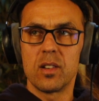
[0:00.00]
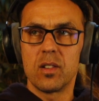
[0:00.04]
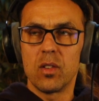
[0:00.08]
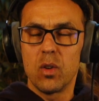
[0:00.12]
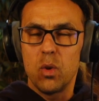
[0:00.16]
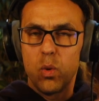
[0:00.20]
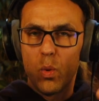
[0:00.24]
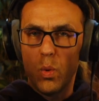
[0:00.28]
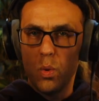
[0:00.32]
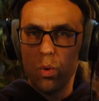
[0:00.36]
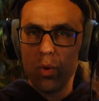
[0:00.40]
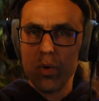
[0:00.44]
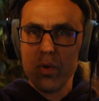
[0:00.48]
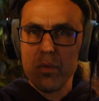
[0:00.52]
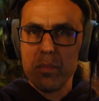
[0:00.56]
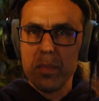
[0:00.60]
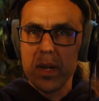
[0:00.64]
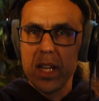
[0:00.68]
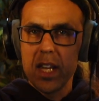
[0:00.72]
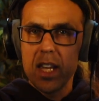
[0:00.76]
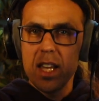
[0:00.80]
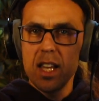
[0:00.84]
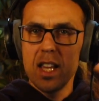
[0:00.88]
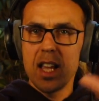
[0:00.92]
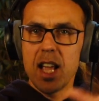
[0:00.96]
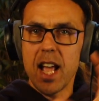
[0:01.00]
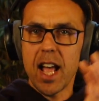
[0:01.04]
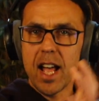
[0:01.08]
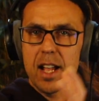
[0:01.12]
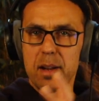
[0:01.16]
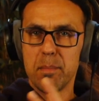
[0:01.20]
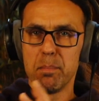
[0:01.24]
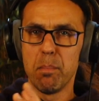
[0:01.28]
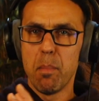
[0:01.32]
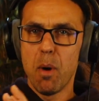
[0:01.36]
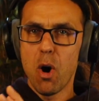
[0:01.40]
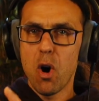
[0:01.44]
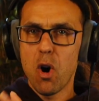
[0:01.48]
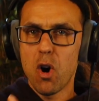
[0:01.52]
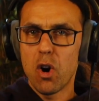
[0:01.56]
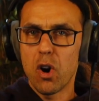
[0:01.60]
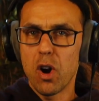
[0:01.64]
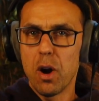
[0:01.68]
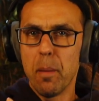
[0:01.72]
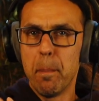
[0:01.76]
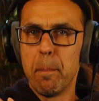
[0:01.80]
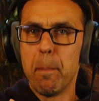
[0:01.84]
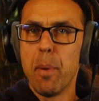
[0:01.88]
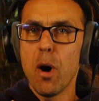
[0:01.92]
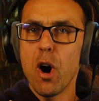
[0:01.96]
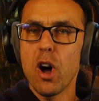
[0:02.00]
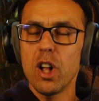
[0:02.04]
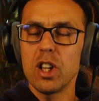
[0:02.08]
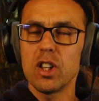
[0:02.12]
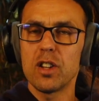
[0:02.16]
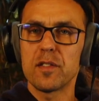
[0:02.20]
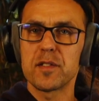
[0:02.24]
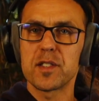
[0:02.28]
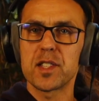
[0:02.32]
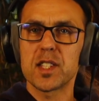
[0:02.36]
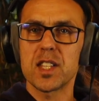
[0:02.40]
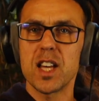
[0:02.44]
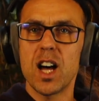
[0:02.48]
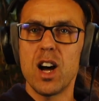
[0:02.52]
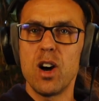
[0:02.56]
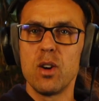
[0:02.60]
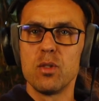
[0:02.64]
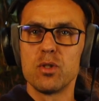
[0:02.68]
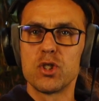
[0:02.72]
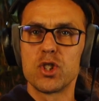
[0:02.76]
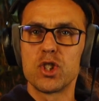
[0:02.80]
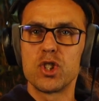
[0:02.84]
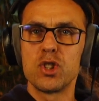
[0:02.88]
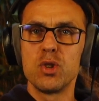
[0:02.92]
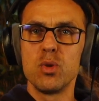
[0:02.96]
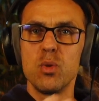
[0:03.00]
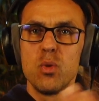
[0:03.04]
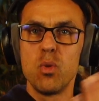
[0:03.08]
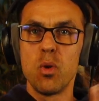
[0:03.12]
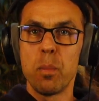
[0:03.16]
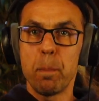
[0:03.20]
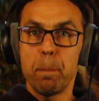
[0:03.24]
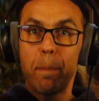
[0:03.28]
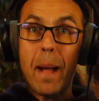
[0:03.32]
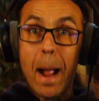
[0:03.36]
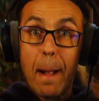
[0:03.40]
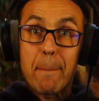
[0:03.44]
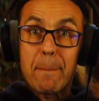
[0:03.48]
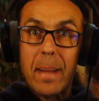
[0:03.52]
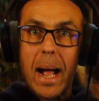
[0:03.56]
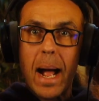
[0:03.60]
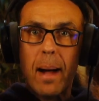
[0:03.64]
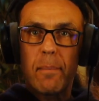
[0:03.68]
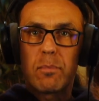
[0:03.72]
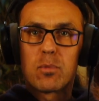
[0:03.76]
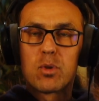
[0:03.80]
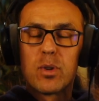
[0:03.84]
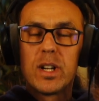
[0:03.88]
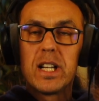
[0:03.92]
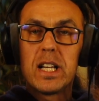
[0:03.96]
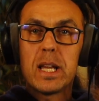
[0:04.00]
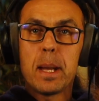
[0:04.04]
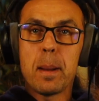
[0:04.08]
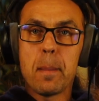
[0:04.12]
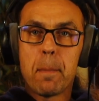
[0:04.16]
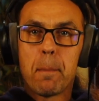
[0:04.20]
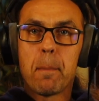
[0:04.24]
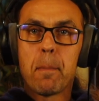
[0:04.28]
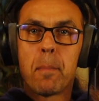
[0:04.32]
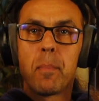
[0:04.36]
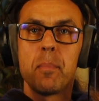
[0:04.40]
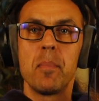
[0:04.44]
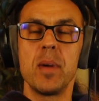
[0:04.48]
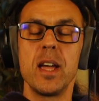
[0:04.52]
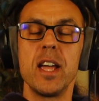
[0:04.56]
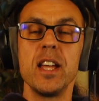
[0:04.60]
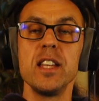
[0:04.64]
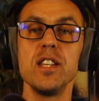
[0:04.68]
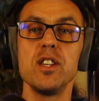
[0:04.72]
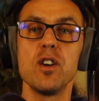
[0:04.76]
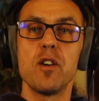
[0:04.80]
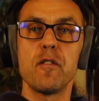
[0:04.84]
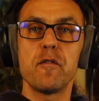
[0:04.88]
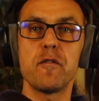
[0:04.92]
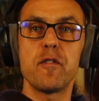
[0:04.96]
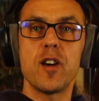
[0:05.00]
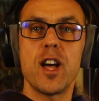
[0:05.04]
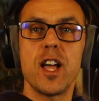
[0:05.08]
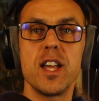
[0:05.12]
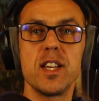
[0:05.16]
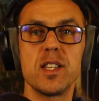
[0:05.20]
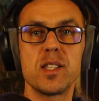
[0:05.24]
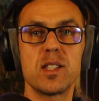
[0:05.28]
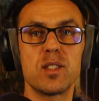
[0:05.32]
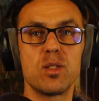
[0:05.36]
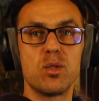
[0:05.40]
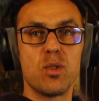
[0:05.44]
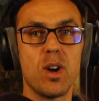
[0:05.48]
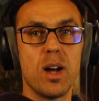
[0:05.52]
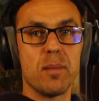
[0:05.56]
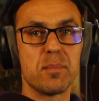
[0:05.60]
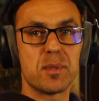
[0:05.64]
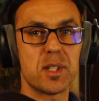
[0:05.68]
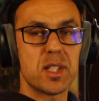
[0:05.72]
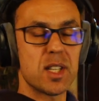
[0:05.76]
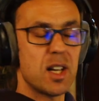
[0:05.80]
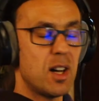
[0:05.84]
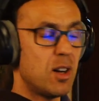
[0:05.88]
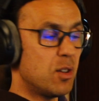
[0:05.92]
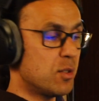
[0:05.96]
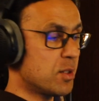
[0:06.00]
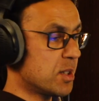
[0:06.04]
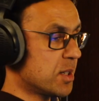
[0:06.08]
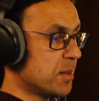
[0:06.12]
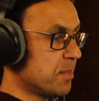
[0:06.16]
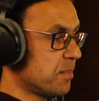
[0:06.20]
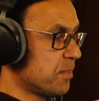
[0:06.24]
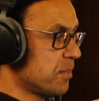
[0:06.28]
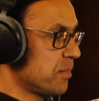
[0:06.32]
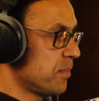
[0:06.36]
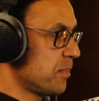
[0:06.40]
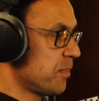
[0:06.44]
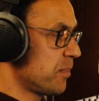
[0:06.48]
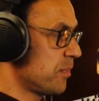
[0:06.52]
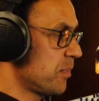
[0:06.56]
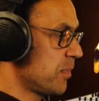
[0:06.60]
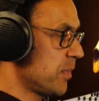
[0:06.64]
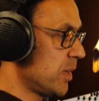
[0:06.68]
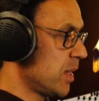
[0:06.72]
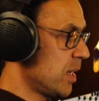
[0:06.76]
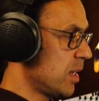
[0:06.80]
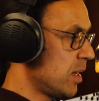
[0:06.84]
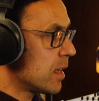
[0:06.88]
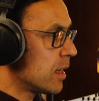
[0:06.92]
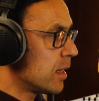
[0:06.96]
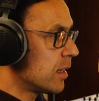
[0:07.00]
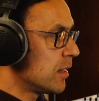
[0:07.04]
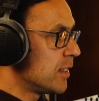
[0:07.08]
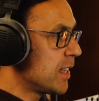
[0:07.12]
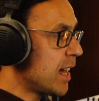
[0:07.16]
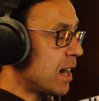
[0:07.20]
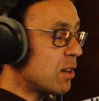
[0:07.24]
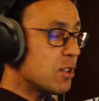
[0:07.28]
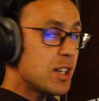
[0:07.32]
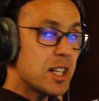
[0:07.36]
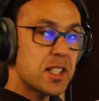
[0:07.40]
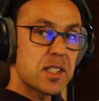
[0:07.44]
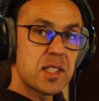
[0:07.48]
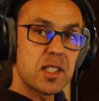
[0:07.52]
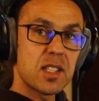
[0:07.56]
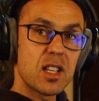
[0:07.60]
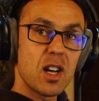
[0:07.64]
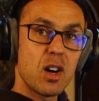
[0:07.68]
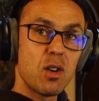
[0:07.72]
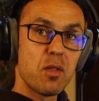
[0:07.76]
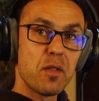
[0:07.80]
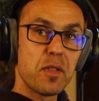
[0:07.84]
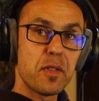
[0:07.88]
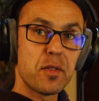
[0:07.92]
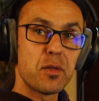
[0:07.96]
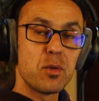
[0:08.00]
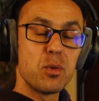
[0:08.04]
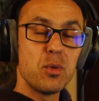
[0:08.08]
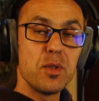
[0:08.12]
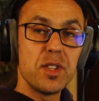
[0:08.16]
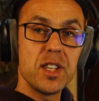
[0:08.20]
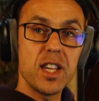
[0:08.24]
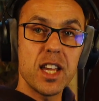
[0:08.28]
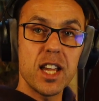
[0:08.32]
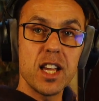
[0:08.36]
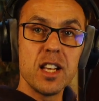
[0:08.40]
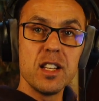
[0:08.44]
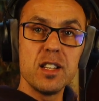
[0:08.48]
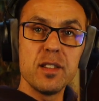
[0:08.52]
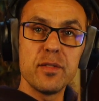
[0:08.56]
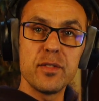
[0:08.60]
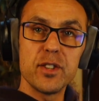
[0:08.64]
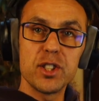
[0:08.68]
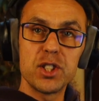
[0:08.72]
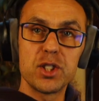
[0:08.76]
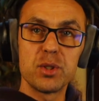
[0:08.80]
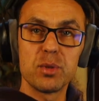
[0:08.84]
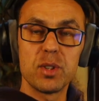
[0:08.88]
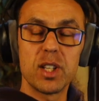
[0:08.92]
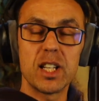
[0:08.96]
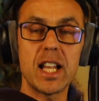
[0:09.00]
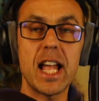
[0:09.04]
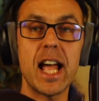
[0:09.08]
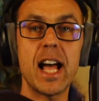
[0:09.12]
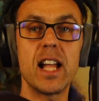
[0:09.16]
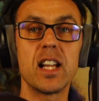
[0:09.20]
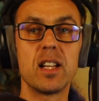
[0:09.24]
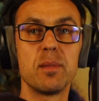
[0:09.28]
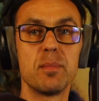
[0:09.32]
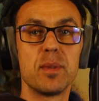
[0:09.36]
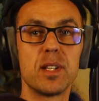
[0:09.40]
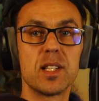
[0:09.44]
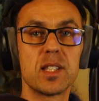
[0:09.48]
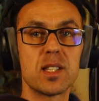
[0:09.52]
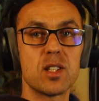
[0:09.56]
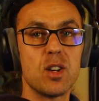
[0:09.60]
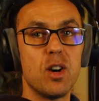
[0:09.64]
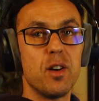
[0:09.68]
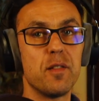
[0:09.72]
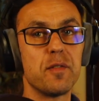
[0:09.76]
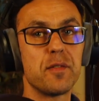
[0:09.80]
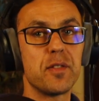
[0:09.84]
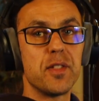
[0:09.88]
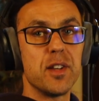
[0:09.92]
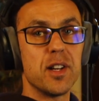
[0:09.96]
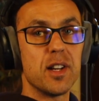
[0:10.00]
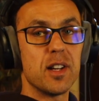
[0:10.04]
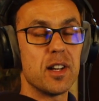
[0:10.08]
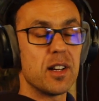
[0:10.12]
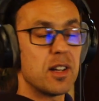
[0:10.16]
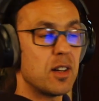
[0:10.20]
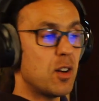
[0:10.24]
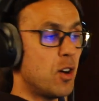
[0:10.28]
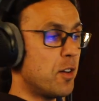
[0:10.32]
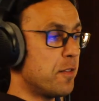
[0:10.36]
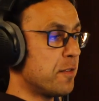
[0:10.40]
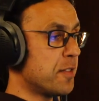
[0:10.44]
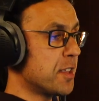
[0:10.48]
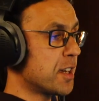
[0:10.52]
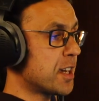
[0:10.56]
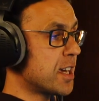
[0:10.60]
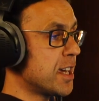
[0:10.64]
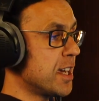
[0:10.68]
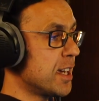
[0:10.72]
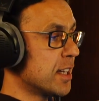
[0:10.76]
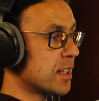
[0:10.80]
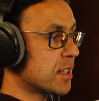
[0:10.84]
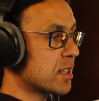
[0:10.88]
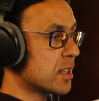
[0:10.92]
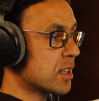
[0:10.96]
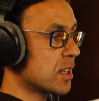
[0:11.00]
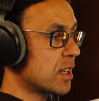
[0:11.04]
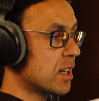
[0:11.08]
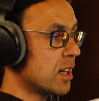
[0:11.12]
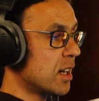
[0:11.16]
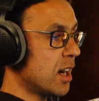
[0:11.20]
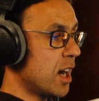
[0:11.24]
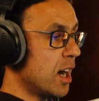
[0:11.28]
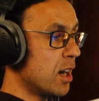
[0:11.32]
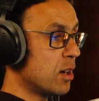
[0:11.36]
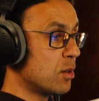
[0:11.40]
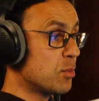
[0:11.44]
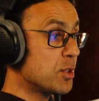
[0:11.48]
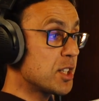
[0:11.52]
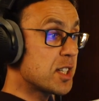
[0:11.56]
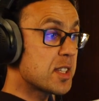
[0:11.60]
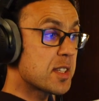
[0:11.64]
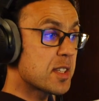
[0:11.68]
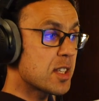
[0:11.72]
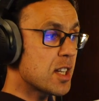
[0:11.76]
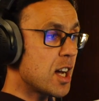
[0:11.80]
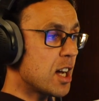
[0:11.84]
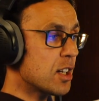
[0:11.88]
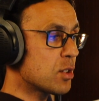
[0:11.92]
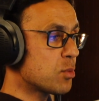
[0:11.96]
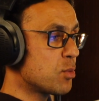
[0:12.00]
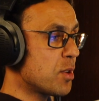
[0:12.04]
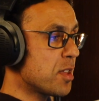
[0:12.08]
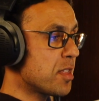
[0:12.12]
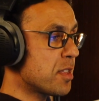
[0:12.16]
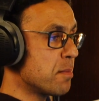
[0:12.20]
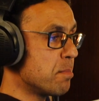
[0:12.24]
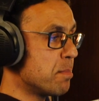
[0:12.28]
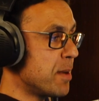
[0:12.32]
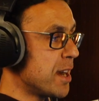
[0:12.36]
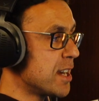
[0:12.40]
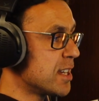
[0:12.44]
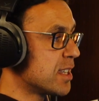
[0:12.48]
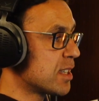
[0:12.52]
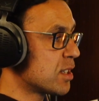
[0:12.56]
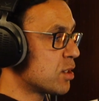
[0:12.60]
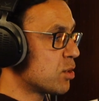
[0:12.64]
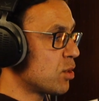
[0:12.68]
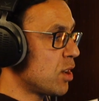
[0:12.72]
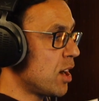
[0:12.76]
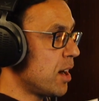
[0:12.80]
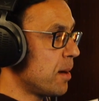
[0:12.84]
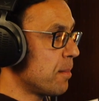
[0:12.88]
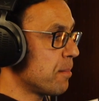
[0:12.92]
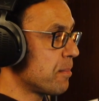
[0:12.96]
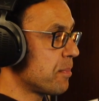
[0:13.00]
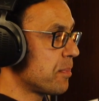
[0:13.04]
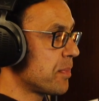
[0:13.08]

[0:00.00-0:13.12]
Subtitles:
roomy and more a ball of sound to bam bam, really in your face drum sound. Now let's go through the individual elements of the kit. I would start with the bass drum.